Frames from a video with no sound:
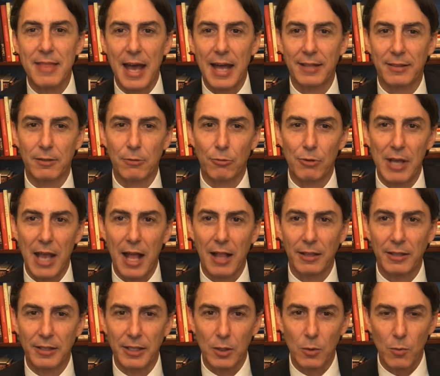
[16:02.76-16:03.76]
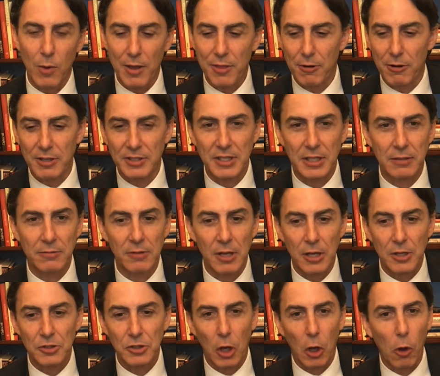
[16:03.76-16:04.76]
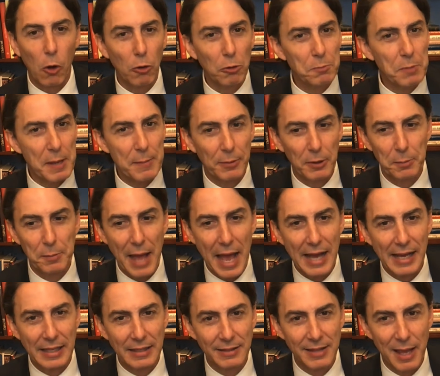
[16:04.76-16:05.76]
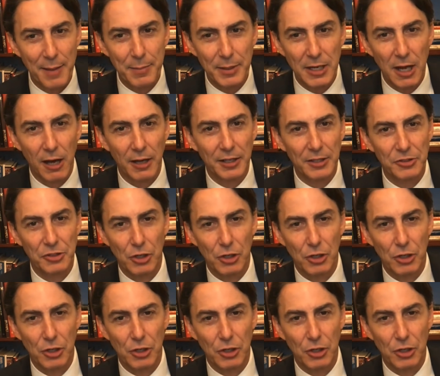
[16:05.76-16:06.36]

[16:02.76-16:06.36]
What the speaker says: that the reality, whether it's to hold people back in Lebanon and